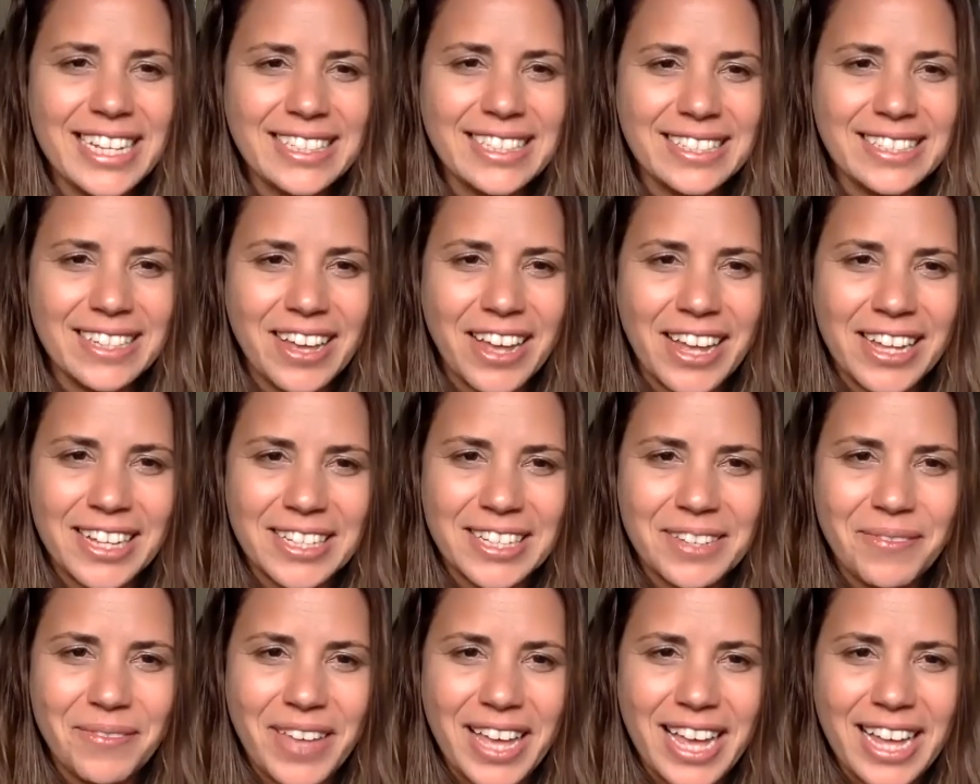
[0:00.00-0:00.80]

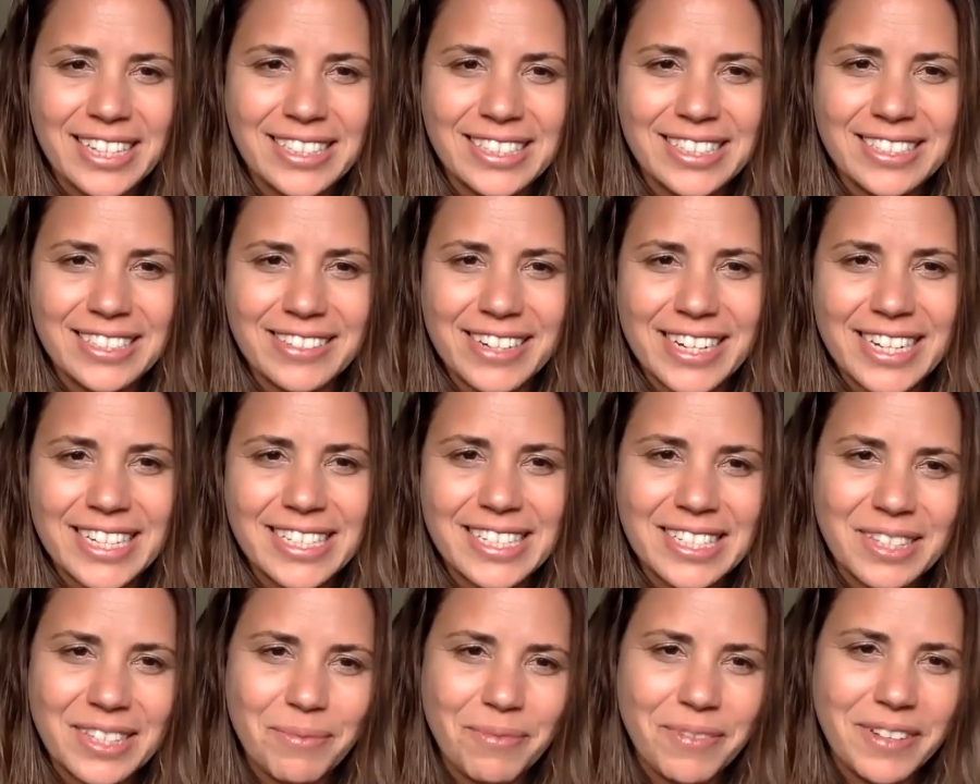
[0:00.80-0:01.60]
excited about Strait
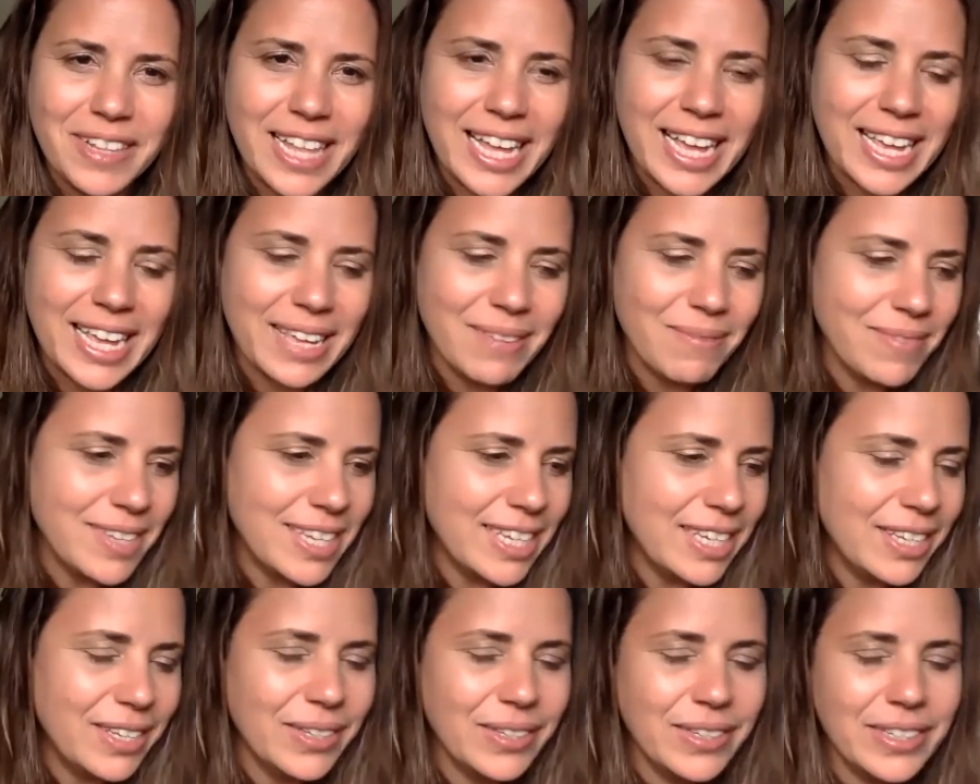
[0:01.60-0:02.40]
to the Plate
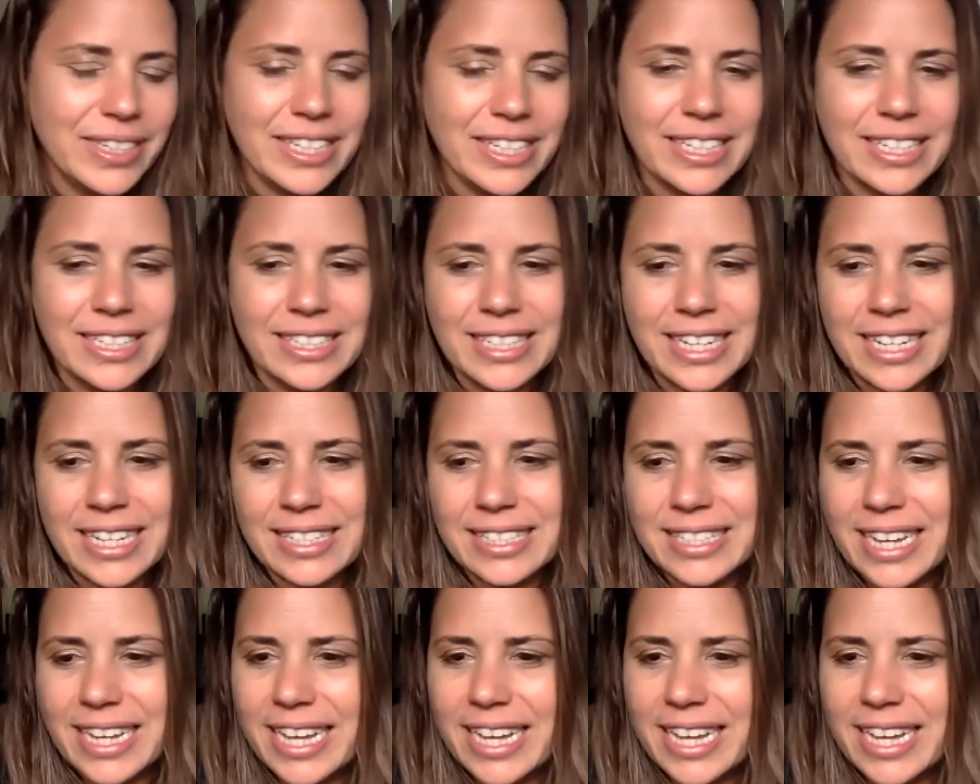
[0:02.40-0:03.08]
because it